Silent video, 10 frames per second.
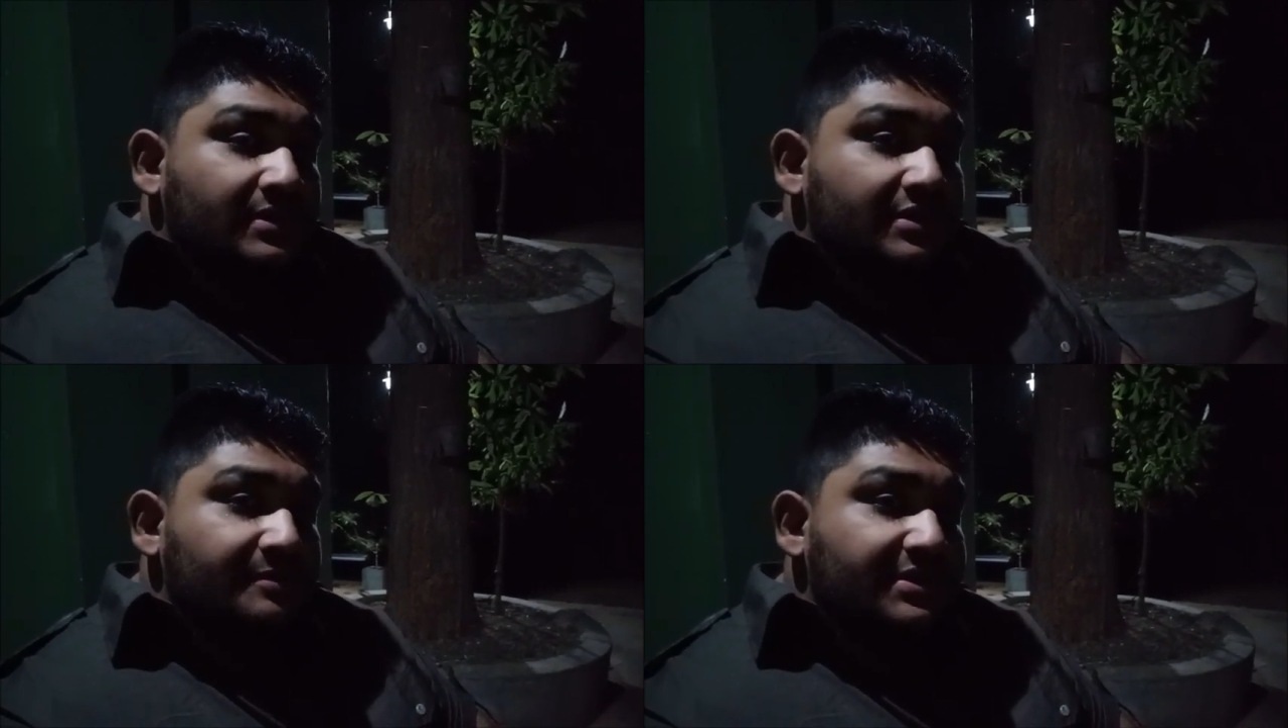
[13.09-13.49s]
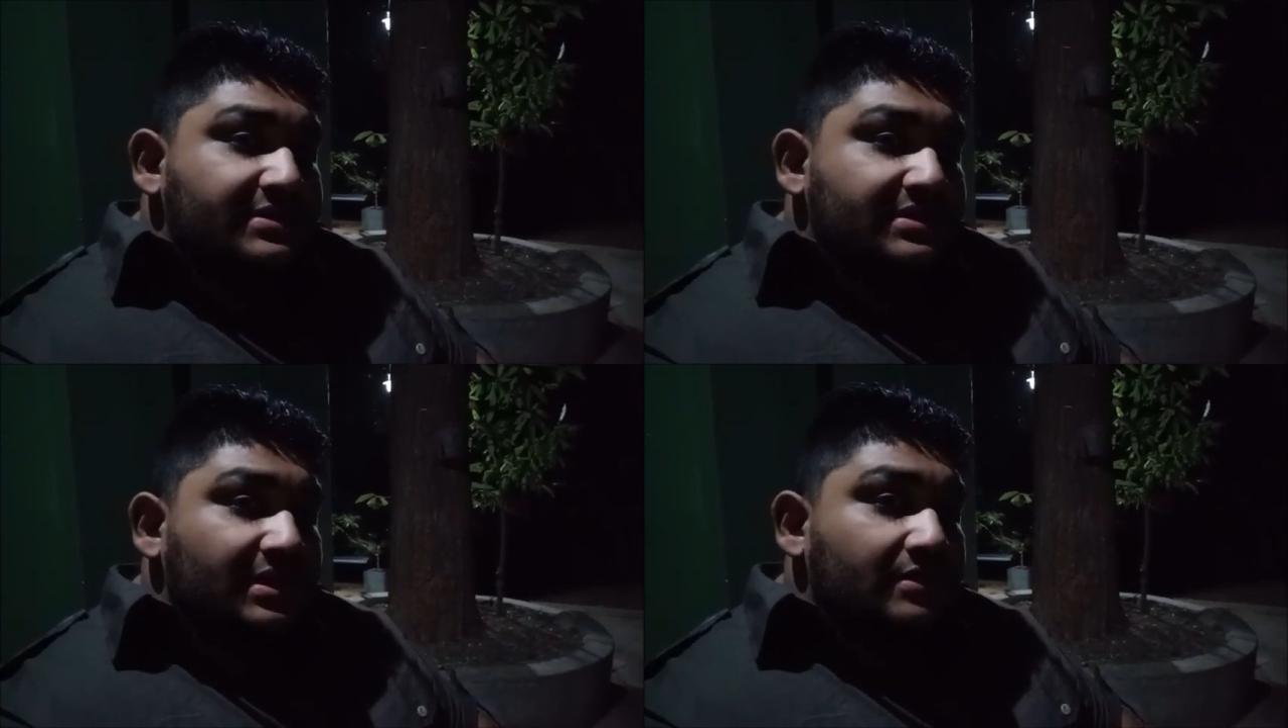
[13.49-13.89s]
in a bit
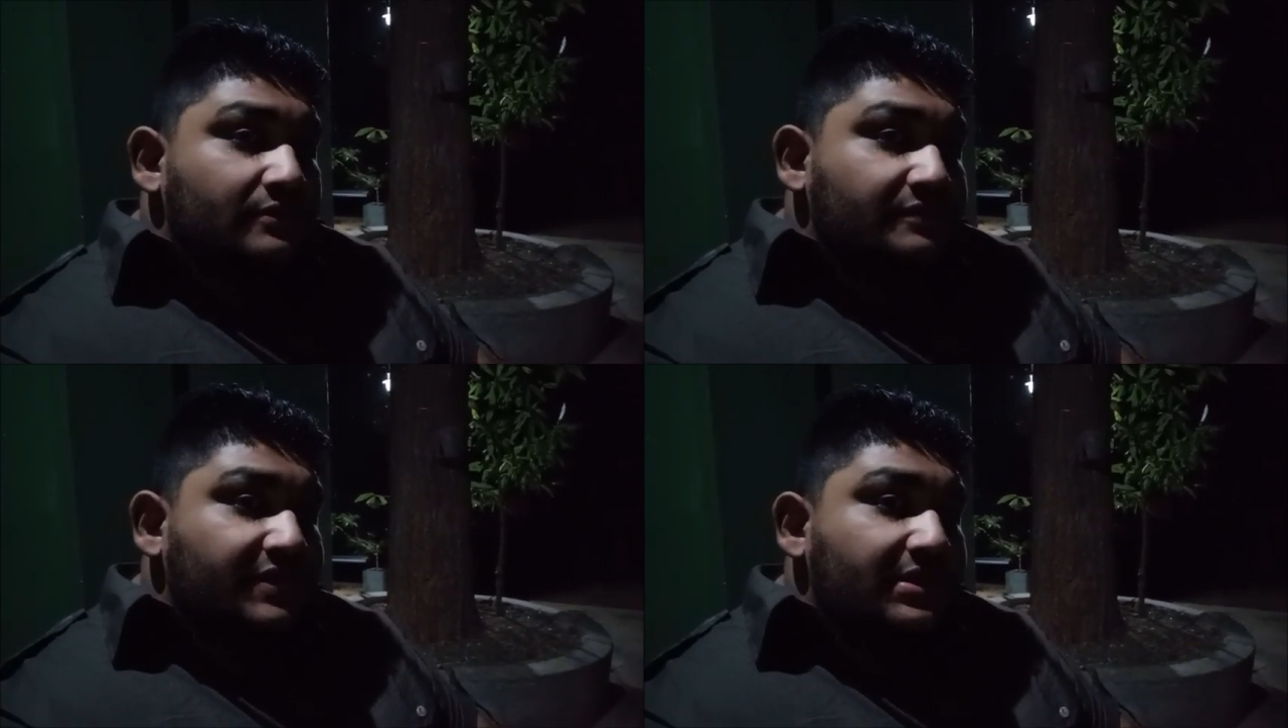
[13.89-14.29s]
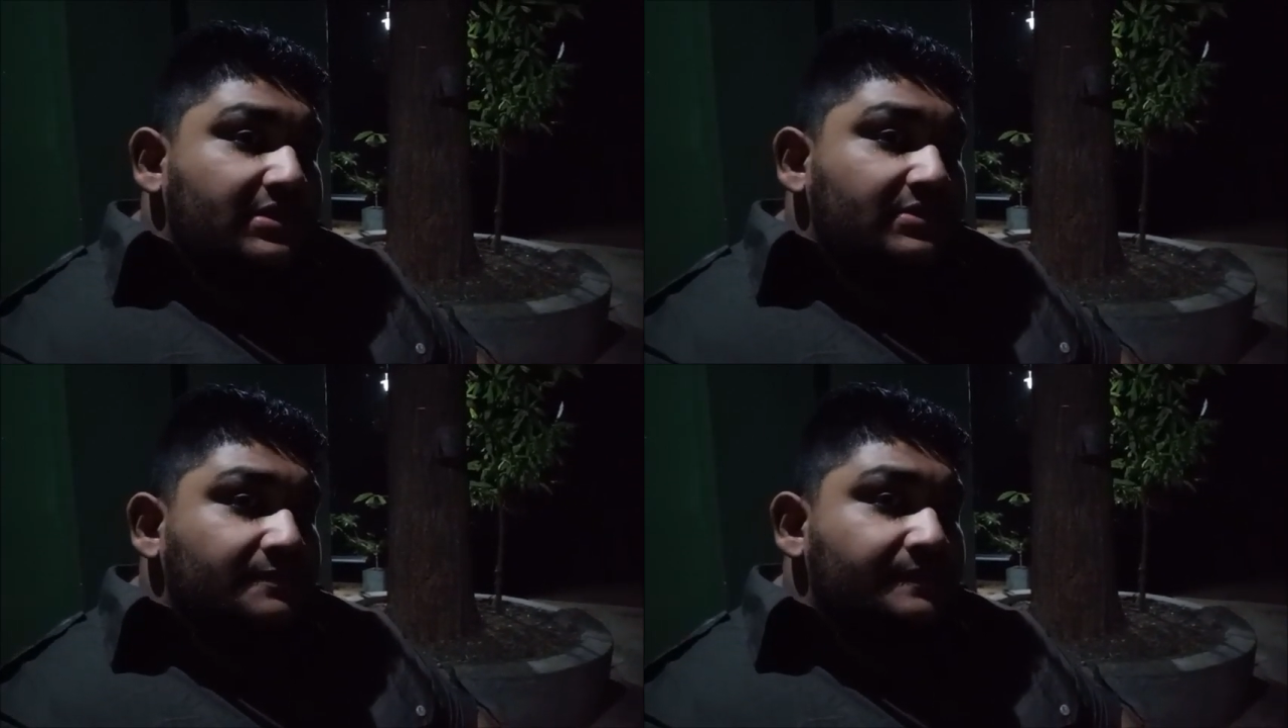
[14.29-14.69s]
in our own
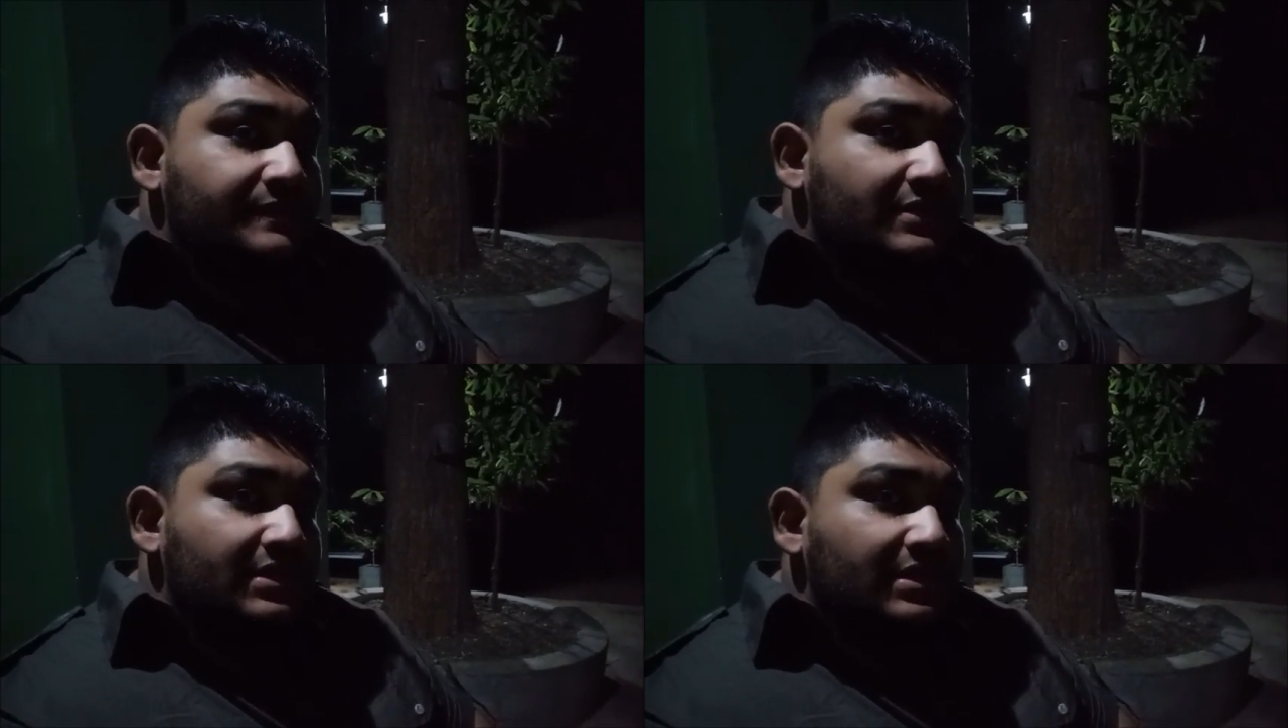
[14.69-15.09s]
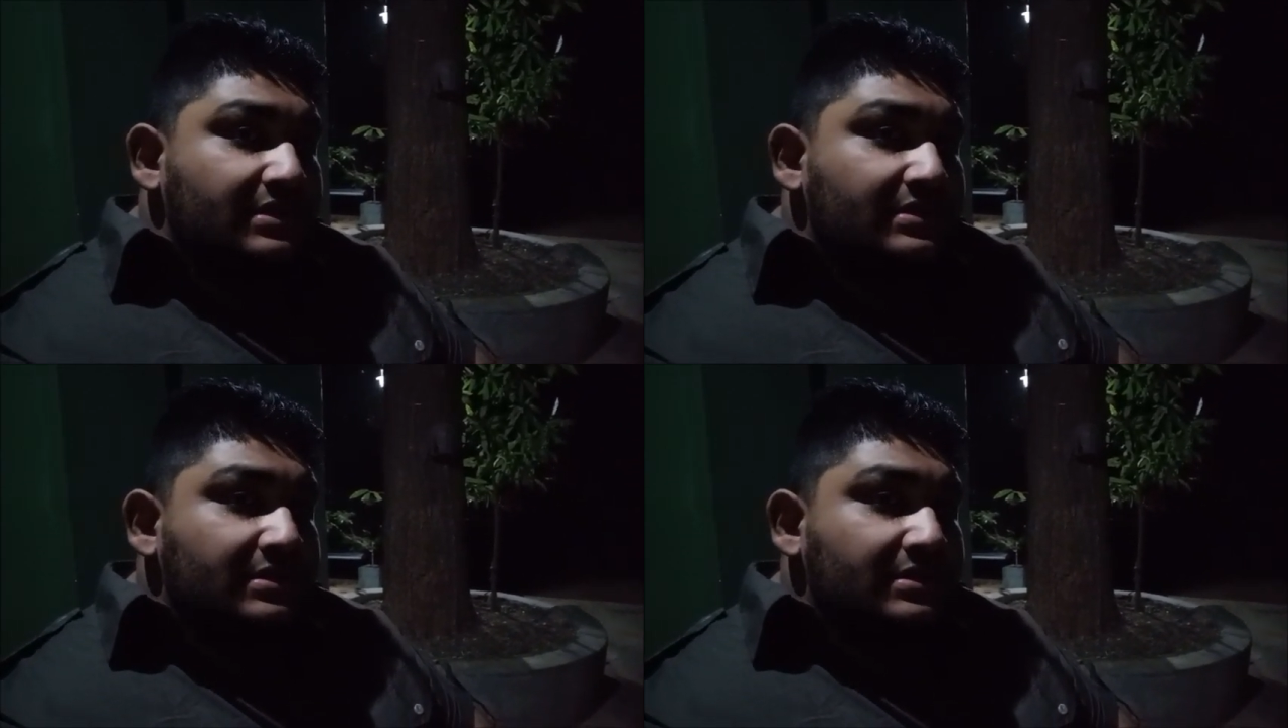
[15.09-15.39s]
vehicle and